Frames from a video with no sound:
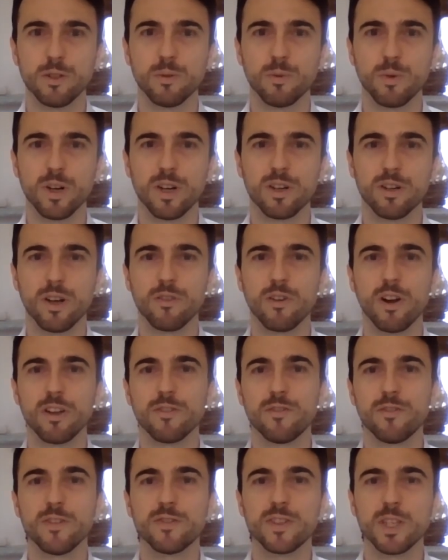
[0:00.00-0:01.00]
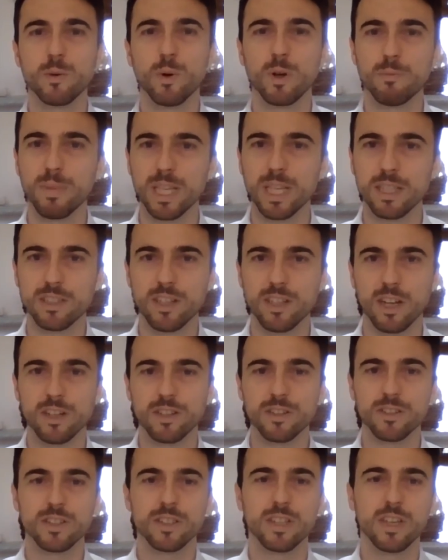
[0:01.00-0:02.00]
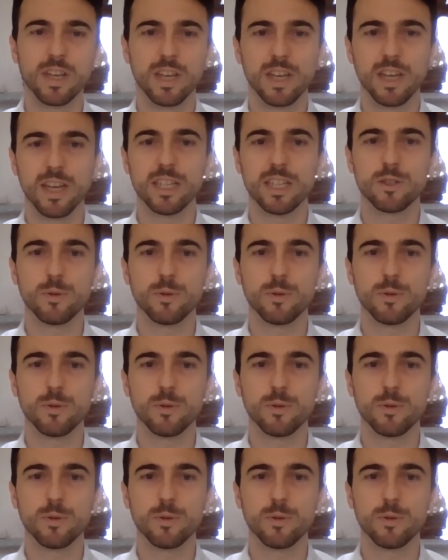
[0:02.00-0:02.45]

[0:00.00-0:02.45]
were around $51 billion in